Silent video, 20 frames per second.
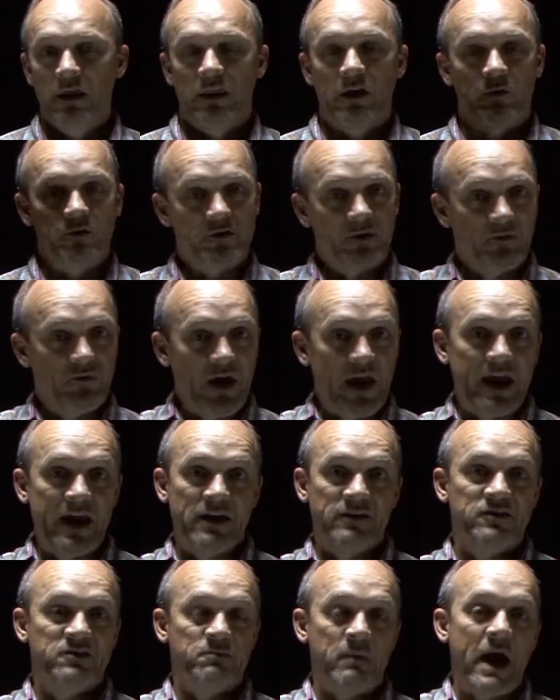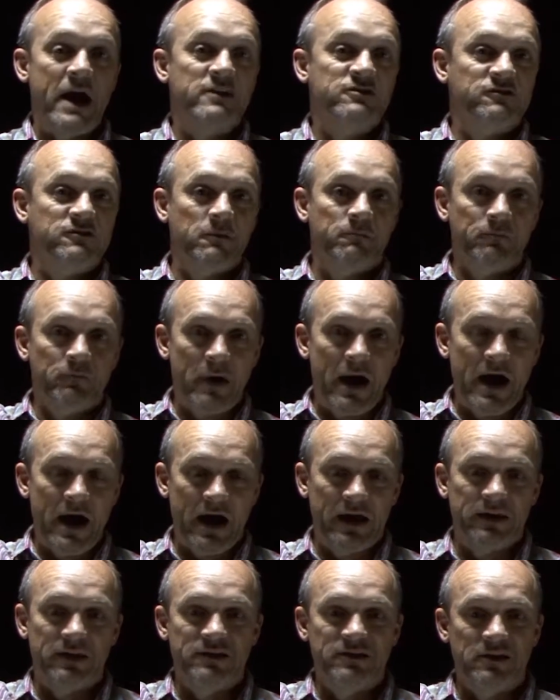There was a van smashed up
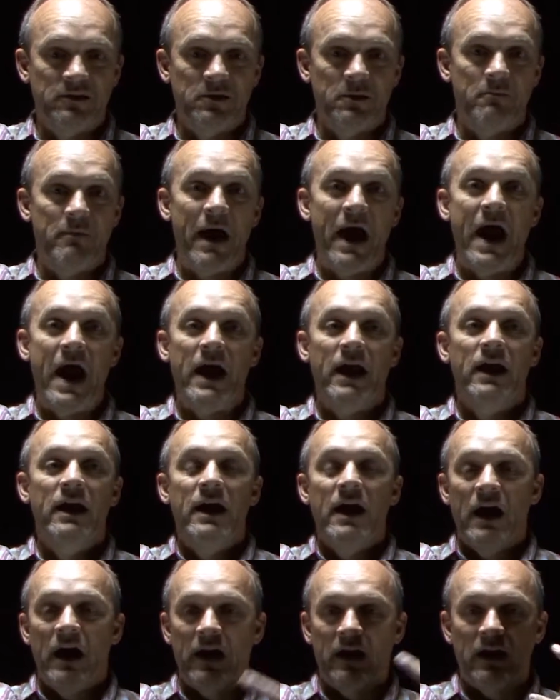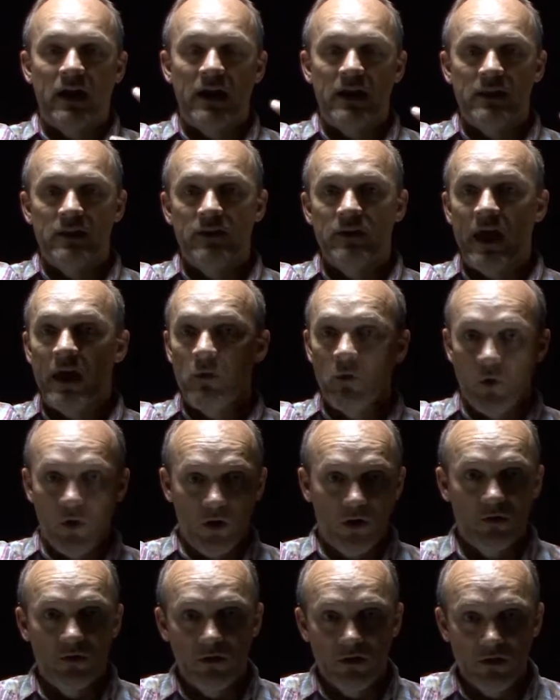behind us in the back, and they were
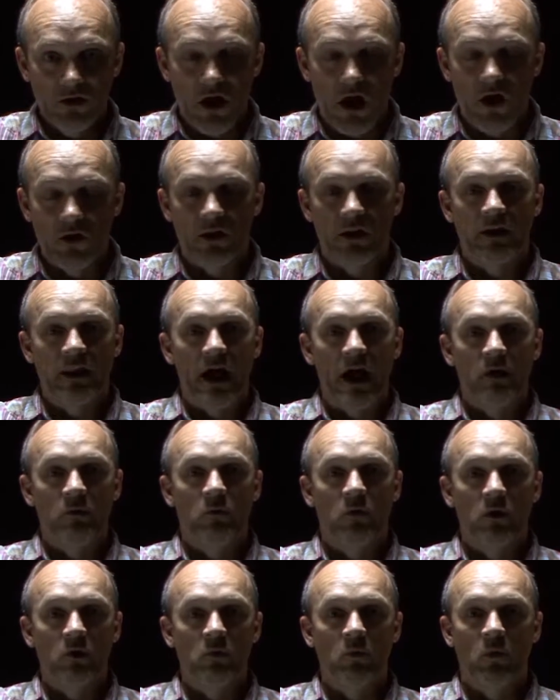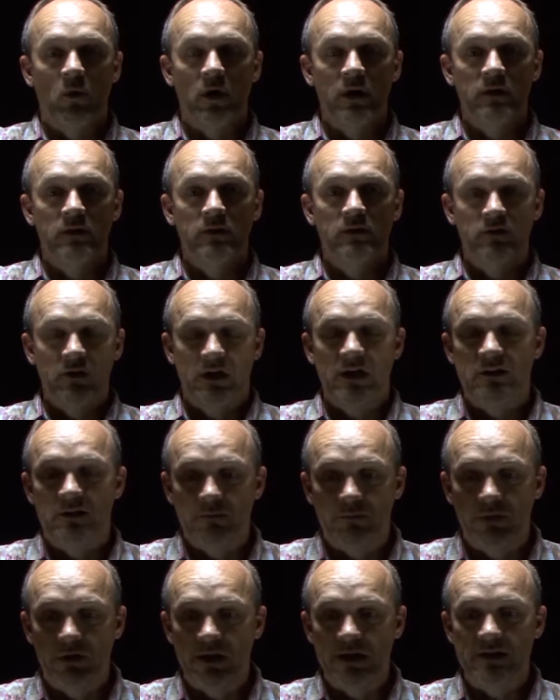calling 911 to get the
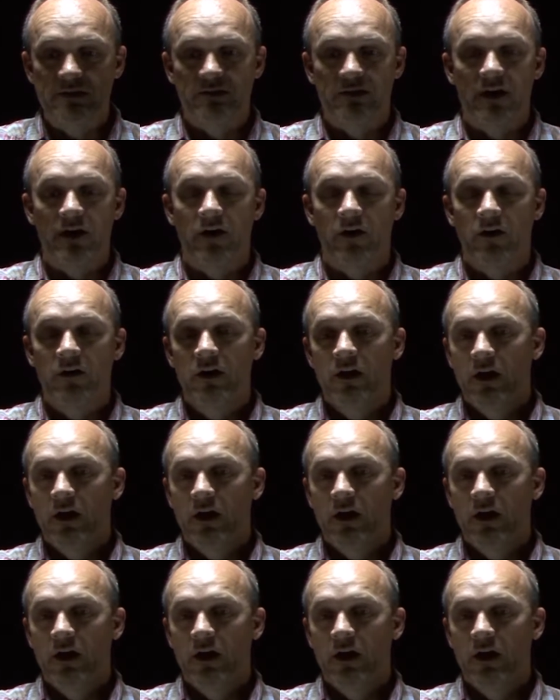police there.